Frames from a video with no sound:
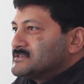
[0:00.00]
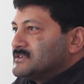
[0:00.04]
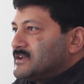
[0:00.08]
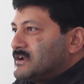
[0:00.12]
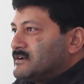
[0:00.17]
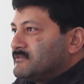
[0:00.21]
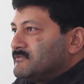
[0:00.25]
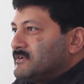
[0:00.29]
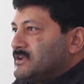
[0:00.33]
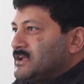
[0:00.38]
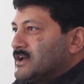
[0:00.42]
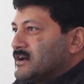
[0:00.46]

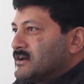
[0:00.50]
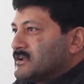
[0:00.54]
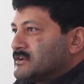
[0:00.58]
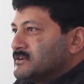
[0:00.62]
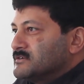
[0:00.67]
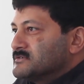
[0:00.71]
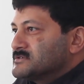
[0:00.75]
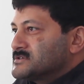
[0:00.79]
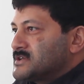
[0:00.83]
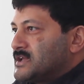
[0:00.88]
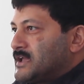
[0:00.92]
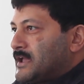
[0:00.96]
that we are
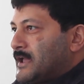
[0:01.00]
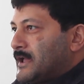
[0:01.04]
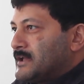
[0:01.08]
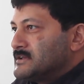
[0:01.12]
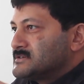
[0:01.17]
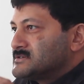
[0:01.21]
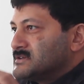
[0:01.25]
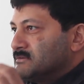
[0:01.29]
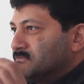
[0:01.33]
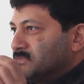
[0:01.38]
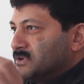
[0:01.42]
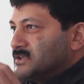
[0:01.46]
using
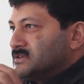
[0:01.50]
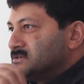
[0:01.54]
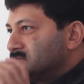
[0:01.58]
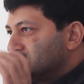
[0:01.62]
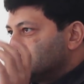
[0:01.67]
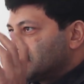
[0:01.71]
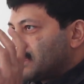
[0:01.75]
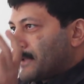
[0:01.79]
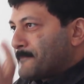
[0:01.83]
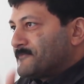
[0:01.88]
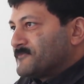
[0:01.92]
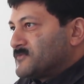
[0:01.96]
as
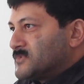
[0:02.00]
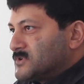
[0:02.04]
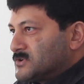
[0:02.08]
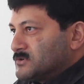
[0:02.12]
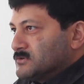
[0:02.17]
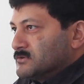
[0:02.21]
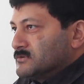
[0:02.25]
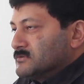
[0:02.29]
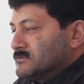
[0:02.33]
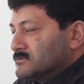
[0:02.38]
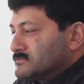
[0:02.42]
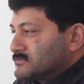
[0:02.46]
symbols
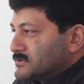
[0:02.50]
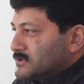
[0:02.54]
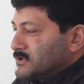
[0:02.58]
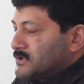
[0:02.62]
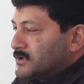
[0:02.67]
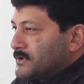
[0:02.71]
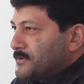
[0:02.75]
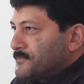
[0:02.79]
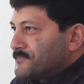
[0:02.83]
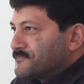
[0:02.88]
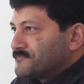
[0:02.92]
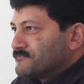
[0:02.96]
to, you
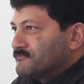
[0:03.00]
know,